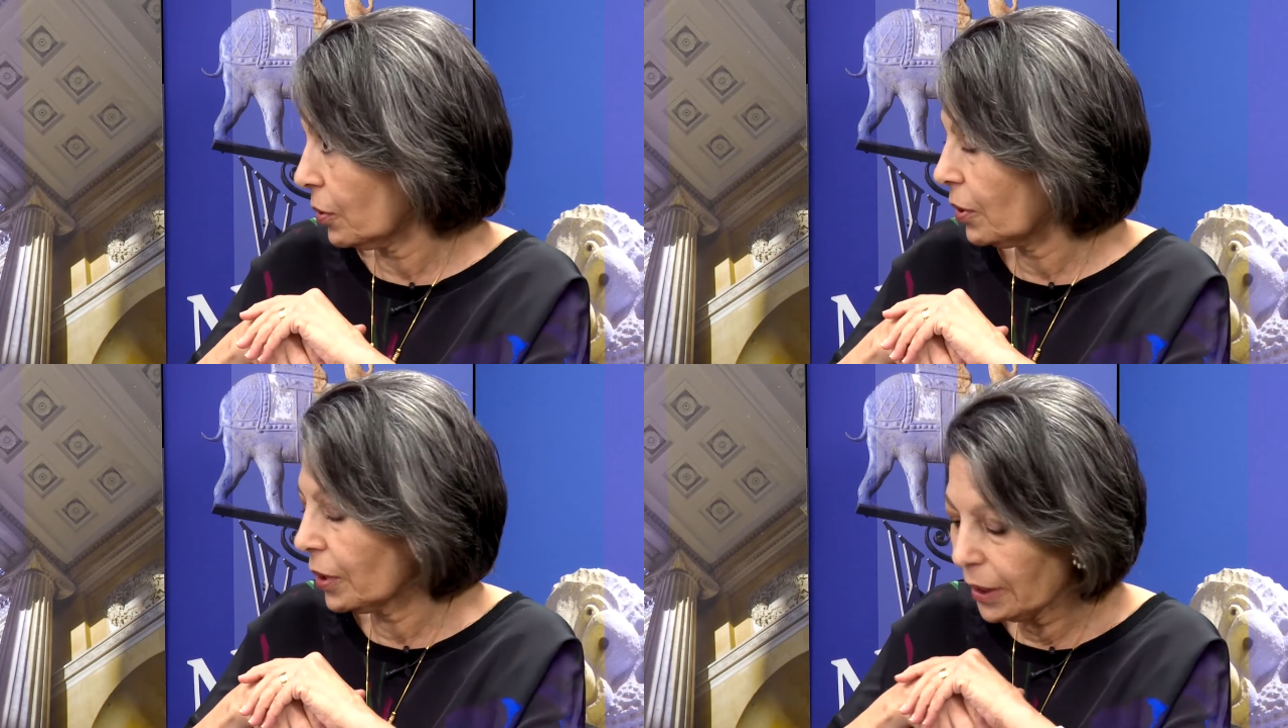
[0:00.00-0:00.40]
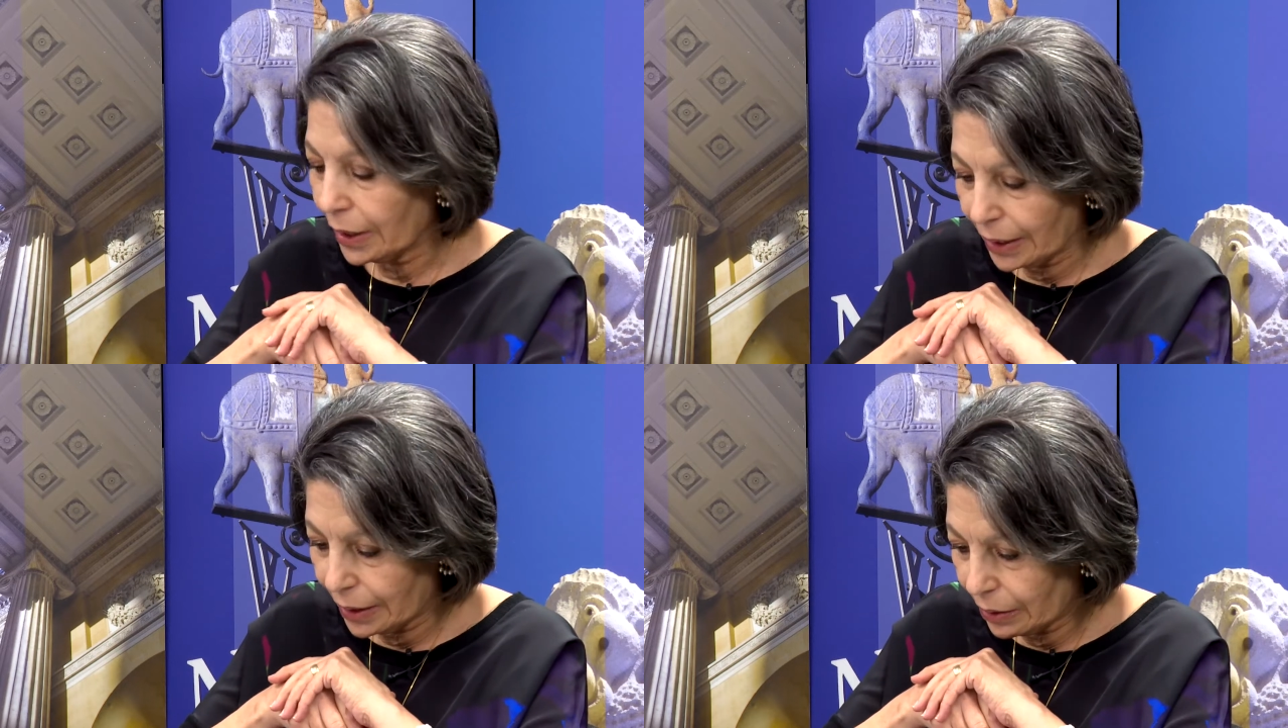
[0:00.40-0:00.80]
wrongly,
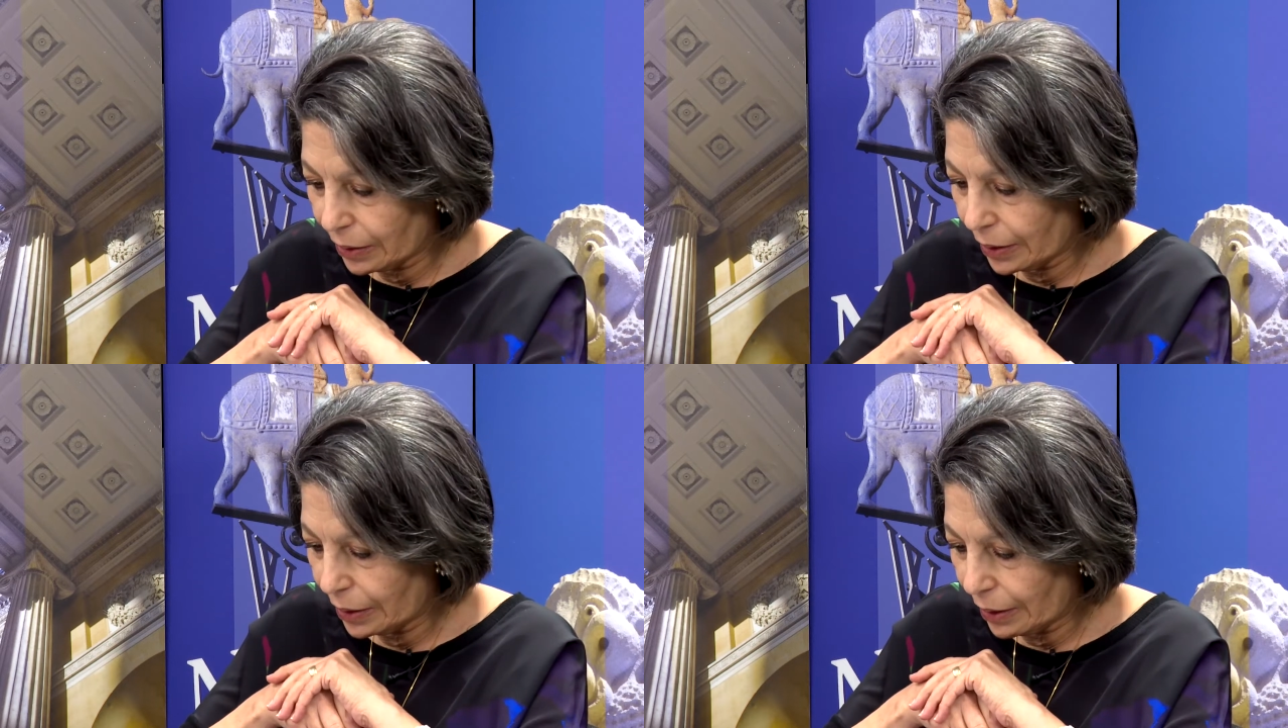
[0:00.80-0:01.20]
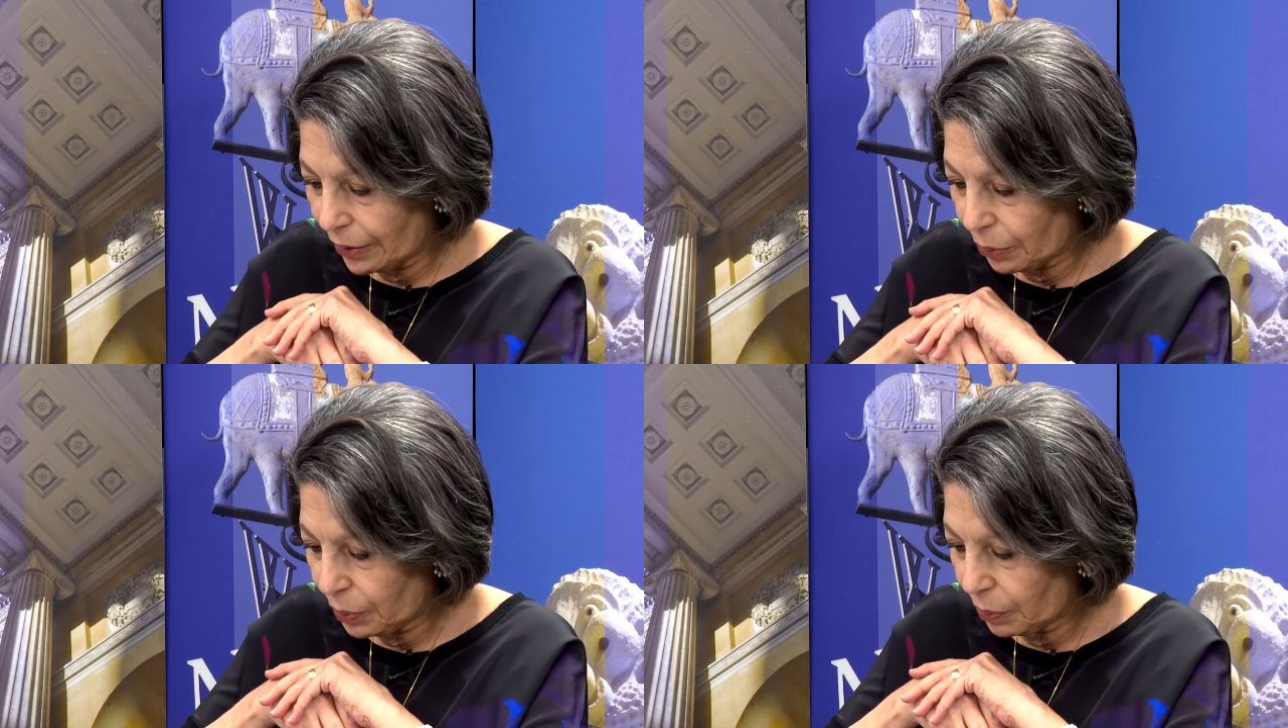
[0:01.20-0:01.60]
and
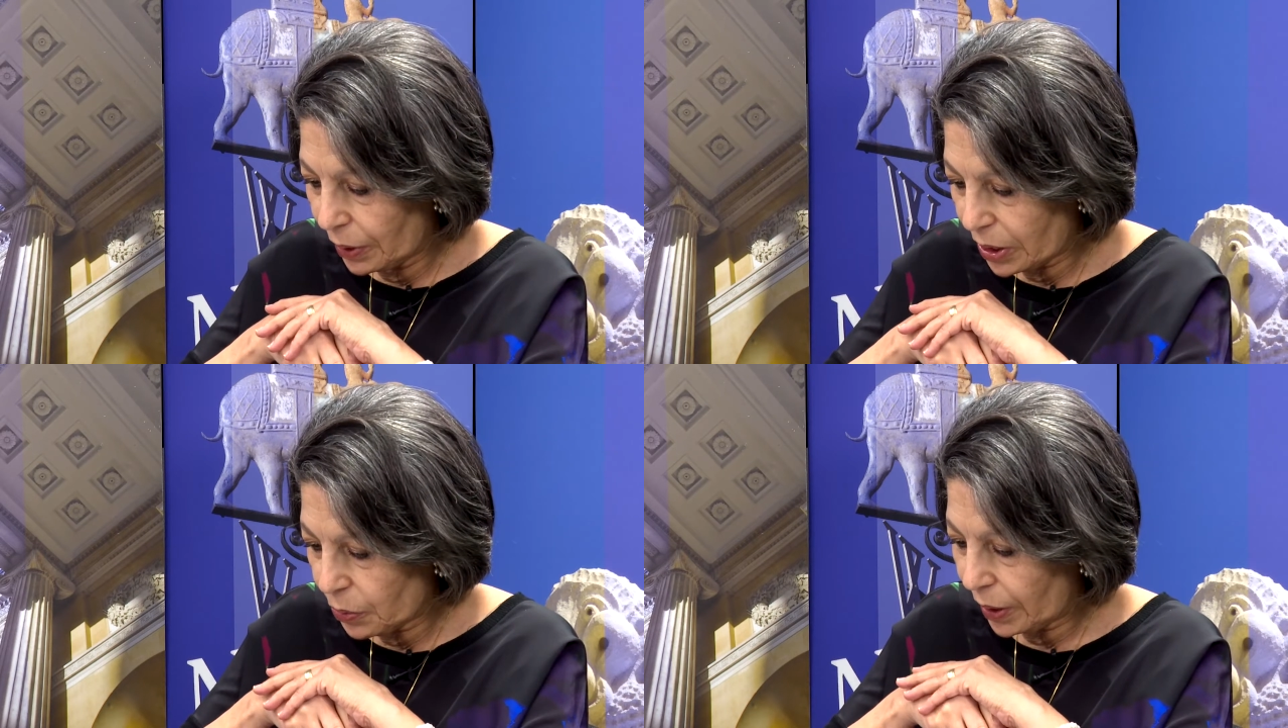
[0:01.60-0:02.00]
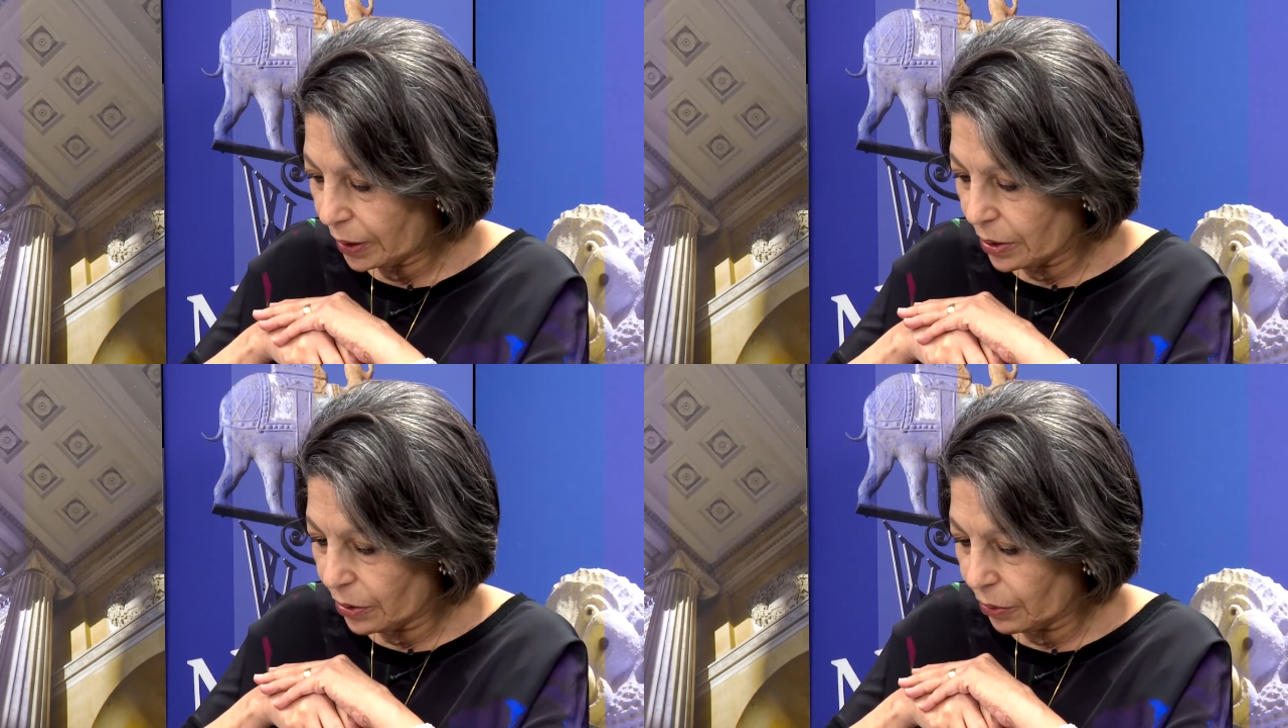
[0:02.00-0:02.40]
other people expect
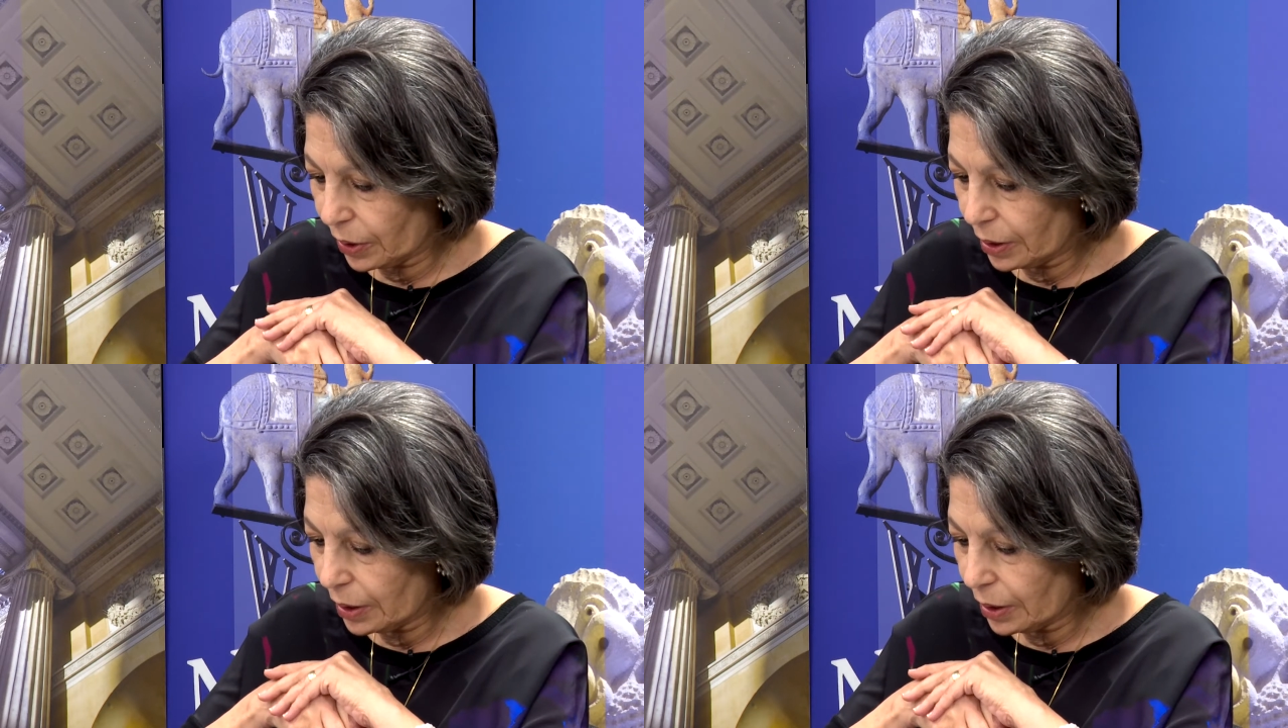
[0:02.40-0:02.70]
us to lead.